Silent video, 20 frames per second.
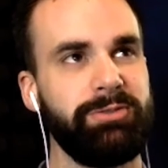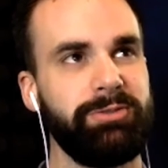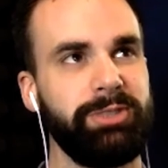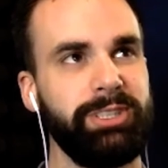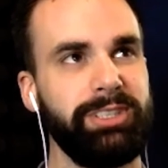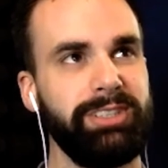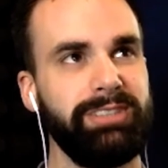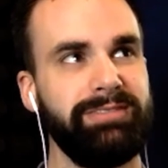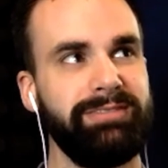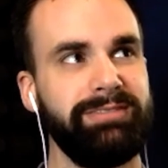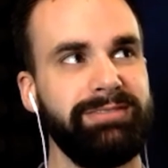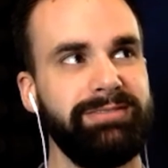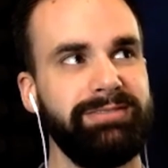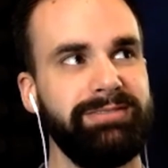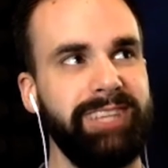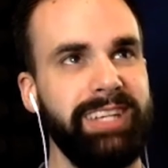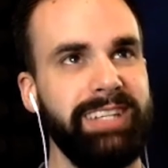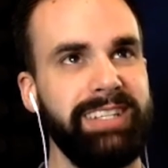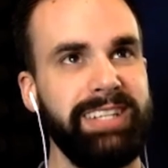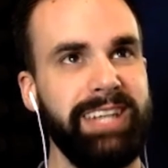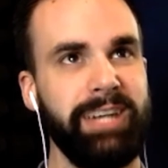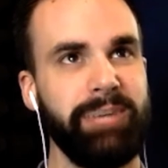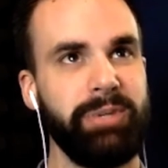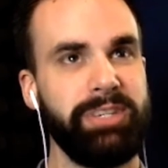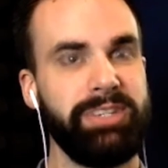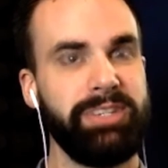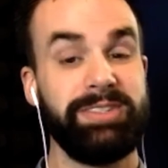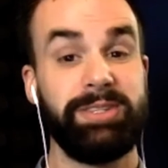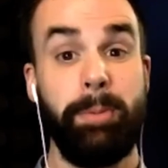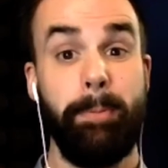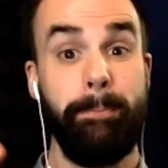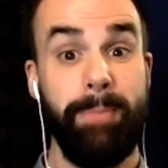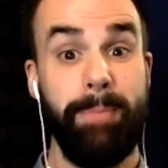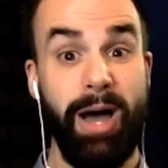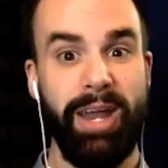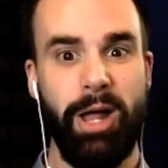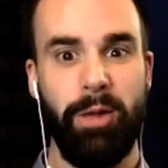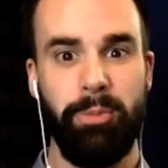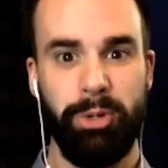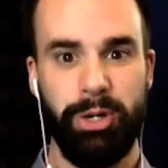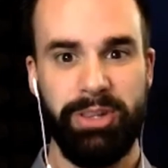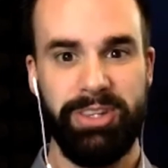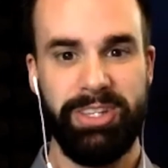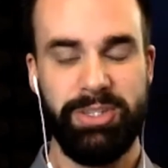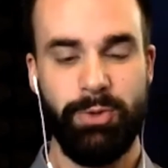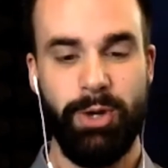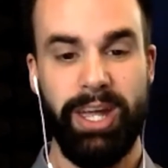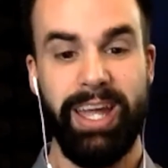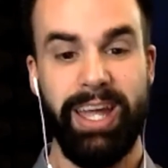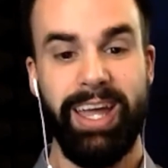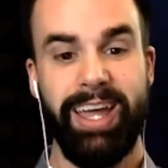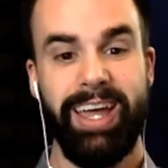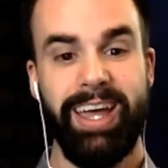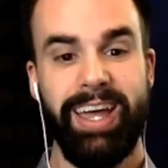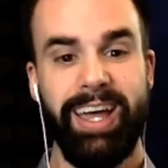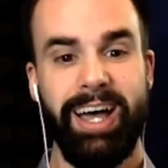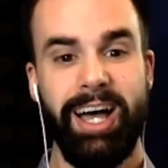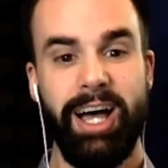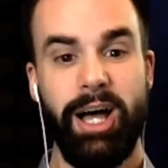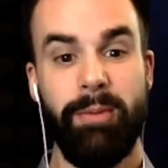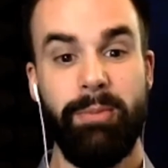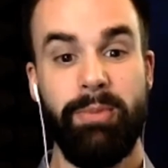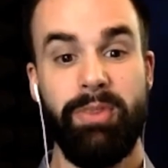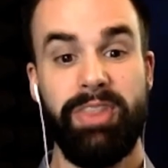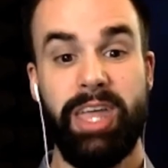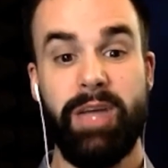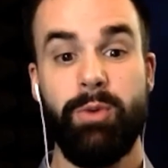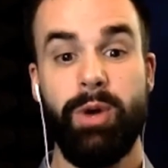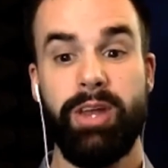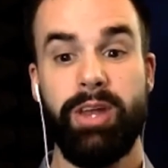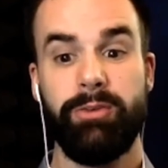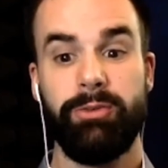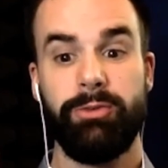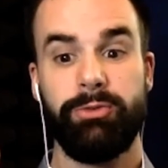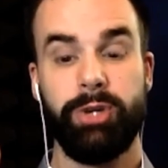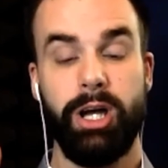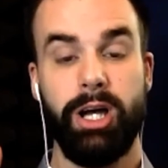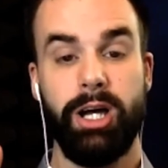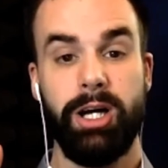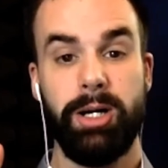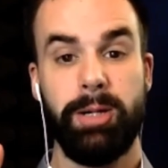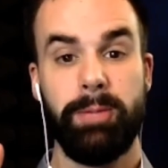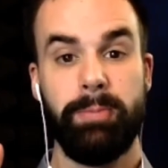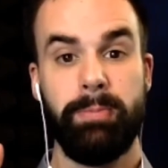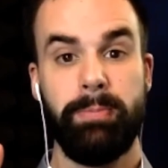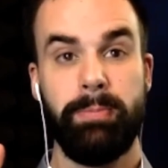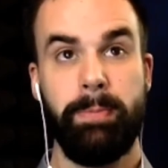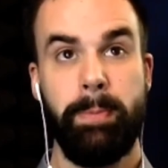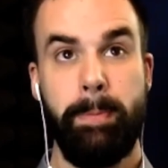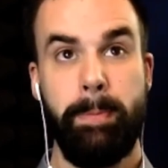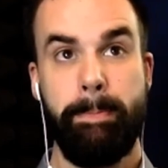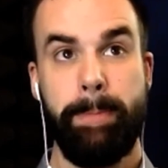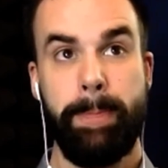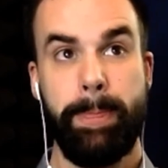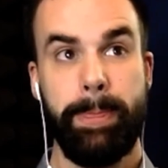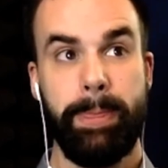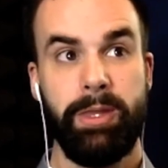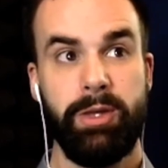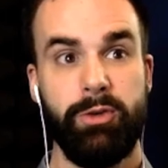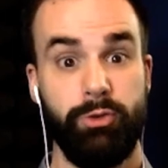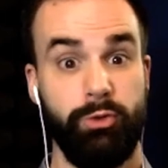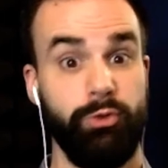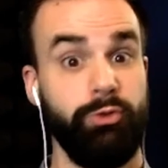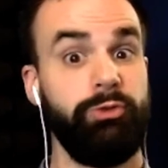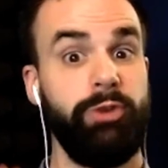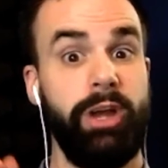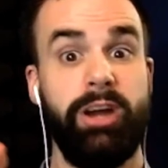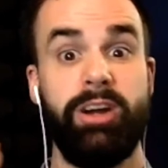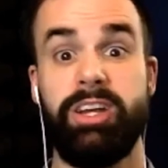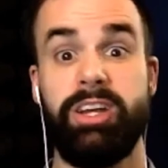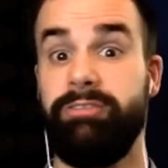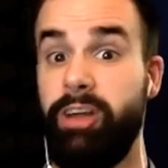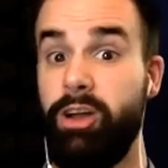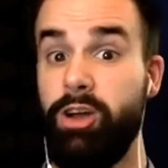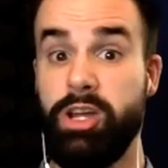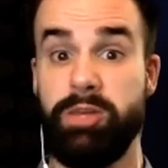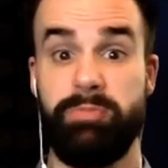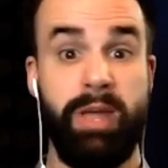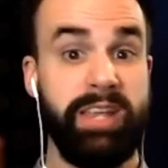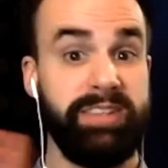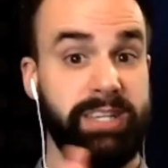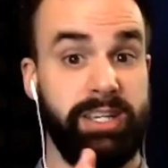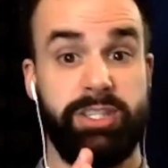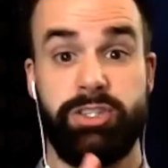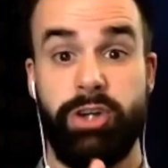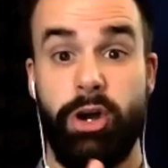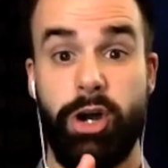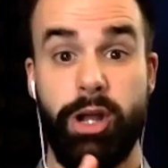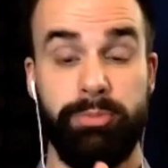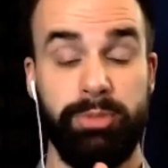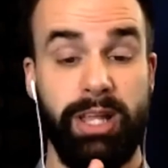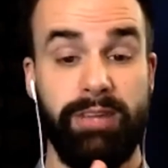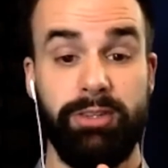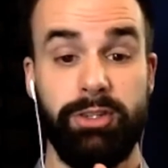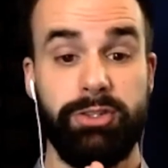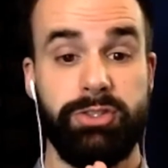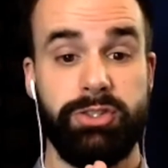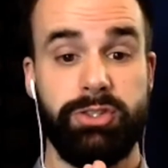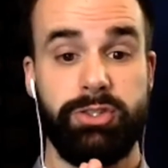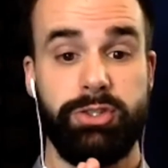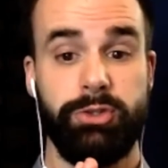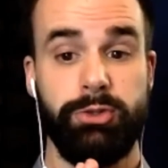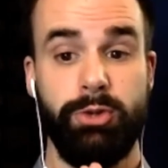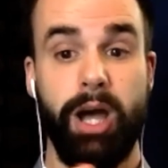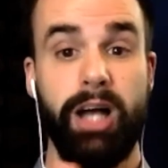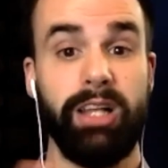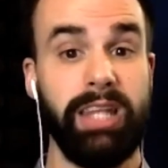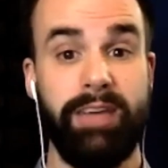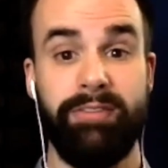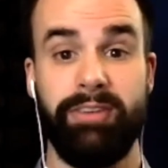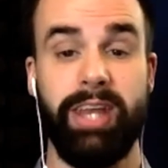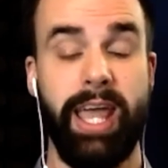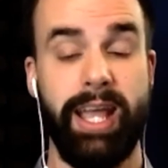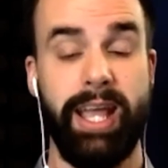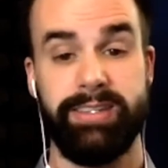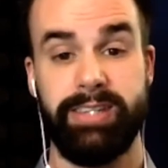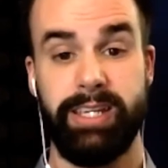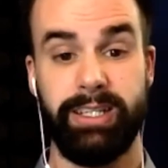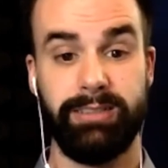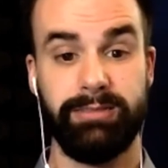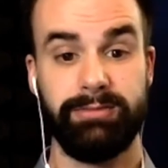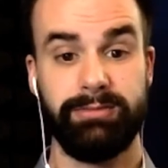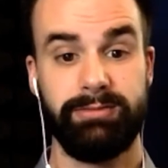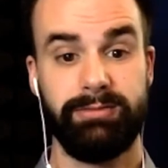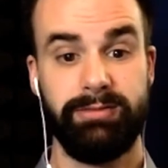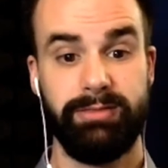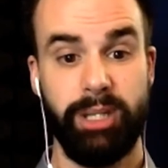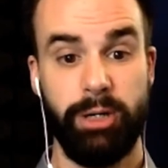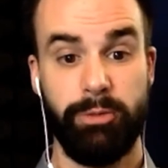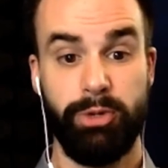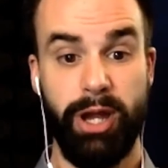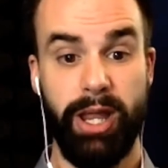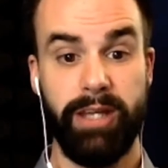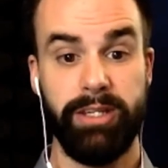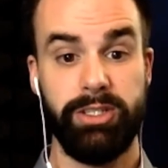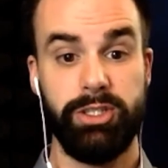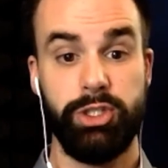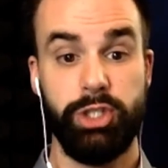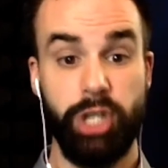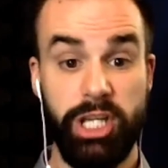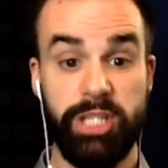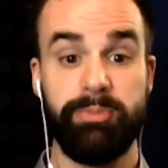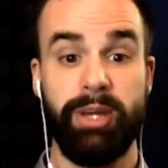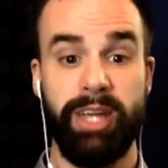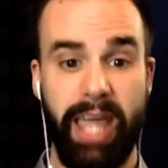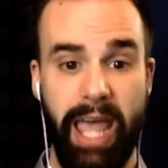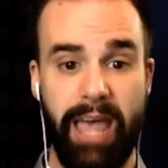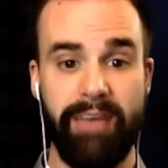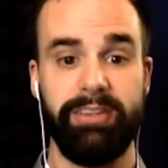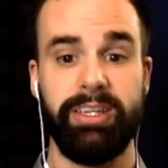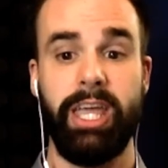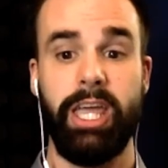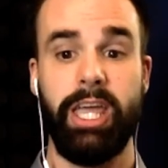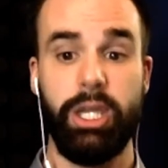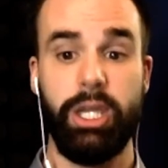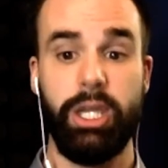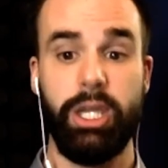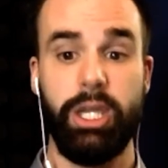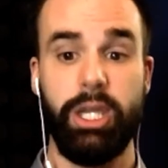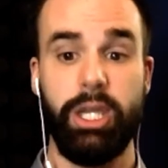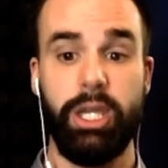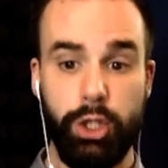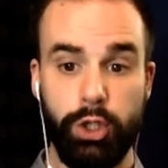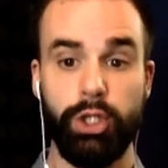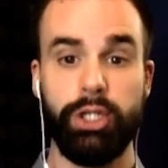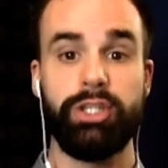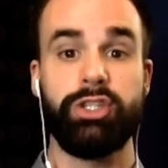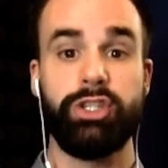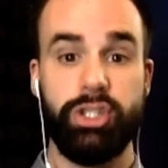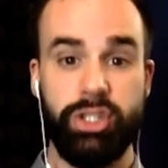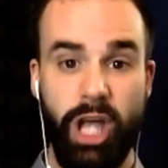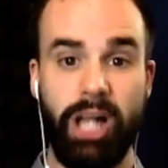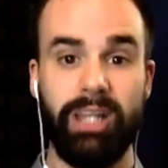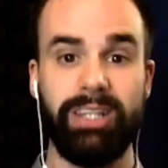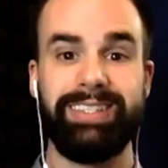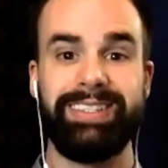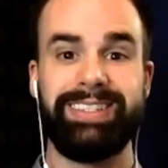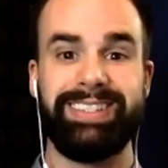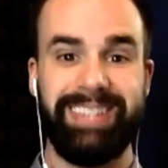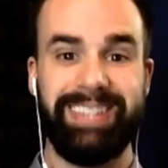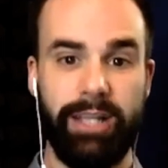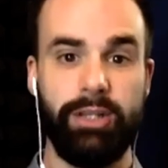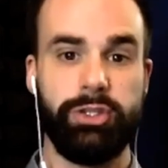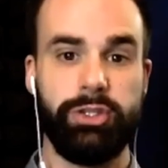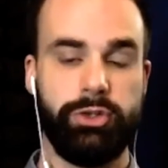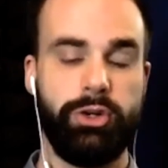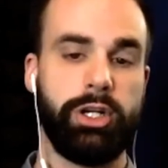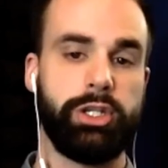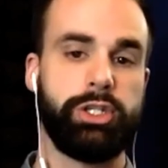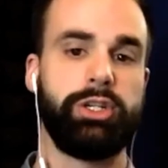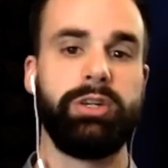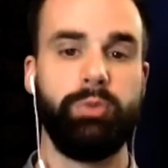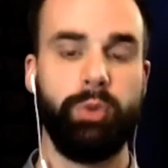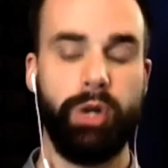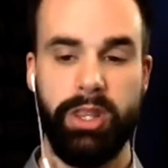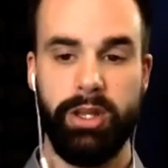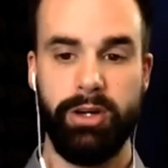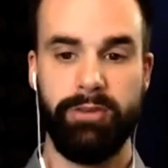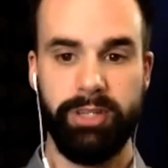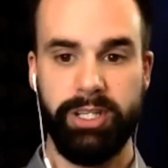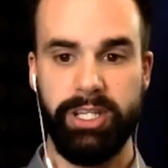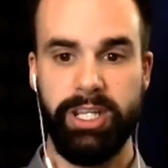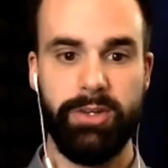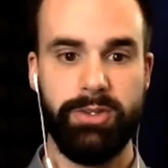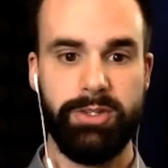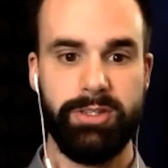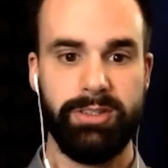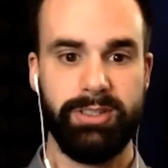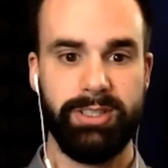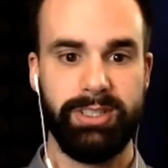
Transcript: for NDA reasons, but I'll put it this way. Mm-hmm. They went from very, very basic startup levels to 11xing their brand just by having a good, solid sales structure in one of their videos.